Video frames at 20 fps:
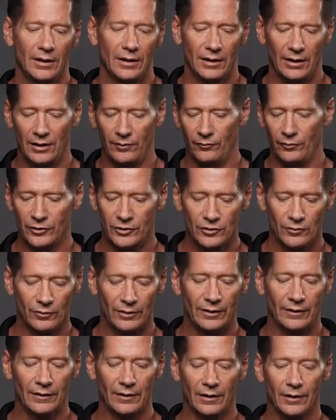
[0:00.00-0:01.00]
in
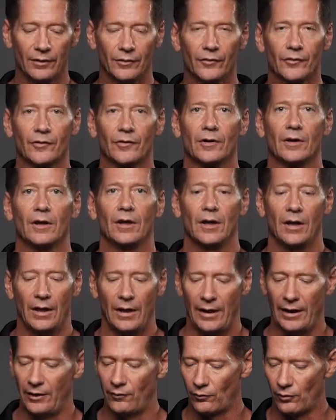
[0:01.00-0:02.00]
between those.
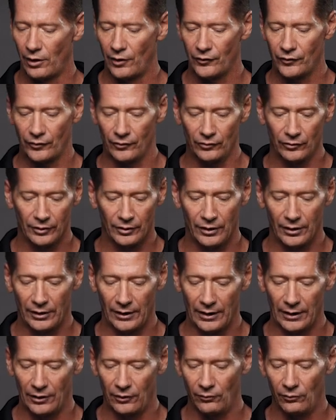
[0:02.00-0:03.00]
And we're also looking
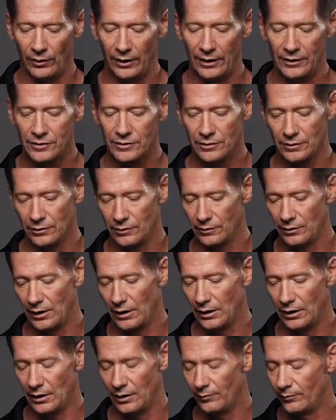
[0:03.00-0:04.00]
at a way
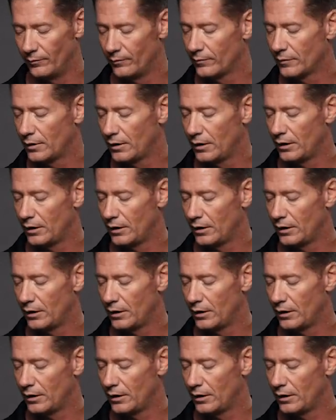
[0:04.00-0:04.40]
to